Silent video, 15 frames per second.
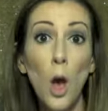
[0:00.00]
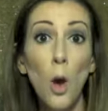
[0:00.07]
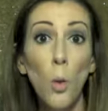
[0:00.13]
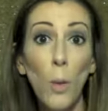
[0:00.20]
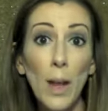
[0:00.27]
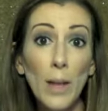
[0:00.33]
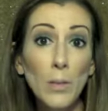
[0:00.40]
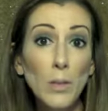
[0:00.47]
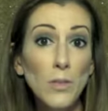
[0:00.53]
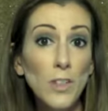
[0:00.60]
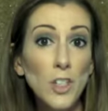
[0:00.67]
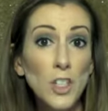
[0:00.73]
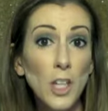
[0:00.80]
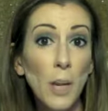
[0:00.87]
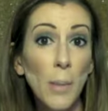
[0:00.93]
While I was
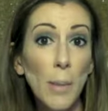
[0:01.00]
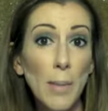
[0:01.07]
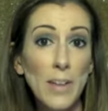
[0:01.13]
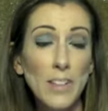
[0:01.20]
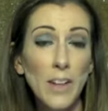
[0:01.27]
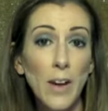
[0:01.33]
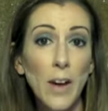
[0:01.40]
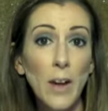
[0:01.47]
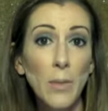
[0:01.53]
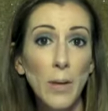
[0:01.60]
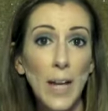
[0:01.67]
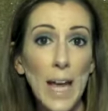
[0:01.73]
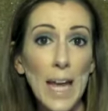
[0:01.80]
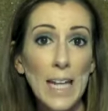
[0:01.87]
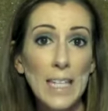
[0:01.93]
finishing up my mascara, I went
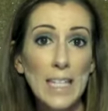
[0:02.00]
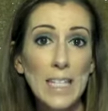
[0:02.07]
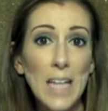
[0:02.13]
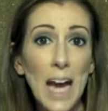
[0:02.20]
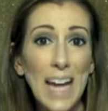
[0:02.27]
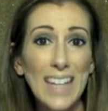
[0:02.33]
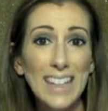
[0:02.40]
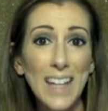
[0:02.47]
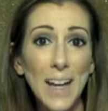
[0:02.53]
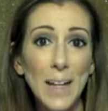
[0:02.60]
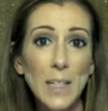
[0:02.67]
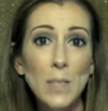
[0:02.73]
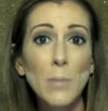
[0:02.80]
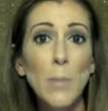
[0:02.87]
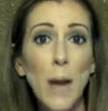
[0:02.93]
ahead and
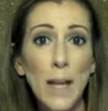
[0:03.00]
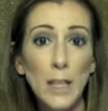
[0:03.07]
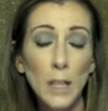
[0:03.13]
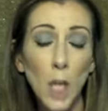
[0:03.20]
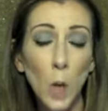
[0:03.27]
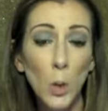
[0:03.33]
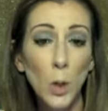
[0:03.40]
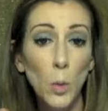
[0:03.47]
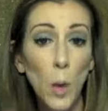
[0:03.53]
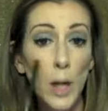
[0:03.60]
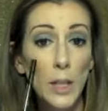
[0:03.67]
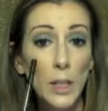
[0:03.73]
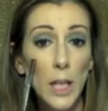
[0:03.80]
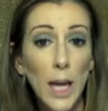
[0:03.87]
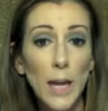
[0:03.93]
tightlined my lower
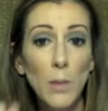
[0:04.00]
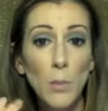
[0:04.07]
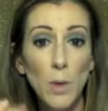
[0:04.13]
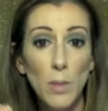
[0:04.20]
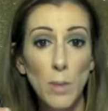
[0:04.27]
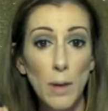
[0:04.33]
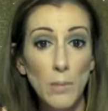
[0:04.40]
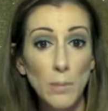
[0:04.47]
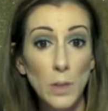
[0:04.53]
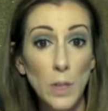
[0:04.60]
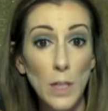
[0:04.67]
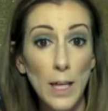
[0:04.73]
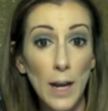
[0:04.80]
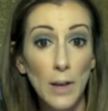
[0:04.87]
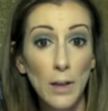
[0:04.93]
waterline with my
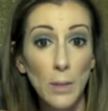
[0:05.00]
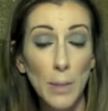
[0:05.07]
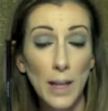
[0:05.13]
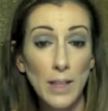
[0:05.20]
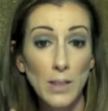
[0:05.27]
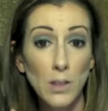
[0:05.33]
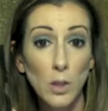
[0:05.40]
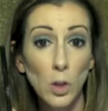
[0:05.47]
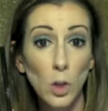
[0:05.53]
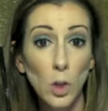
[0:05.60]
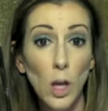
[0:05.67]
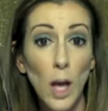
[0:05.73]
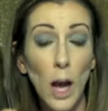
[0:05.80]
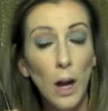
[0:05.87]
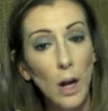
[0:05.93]
Beautycounter pencil
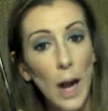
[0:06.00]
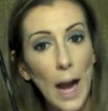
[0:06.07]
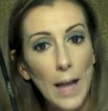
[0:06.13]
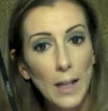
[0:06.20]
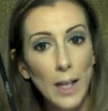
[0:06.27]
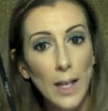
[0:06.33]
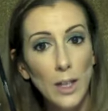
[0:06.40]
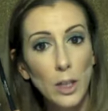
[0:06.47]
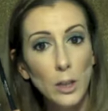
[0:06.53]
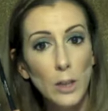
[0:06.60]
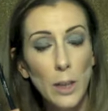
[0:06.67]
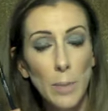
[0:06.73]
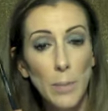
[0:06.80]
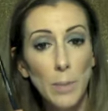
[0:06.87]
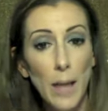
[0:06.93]
or eyeliner
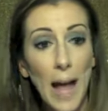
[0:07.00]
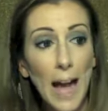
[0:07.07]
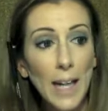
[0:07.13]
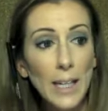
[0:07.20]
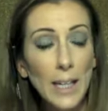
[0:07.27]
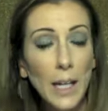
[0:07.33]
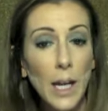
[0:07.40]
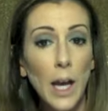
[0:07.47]
in black.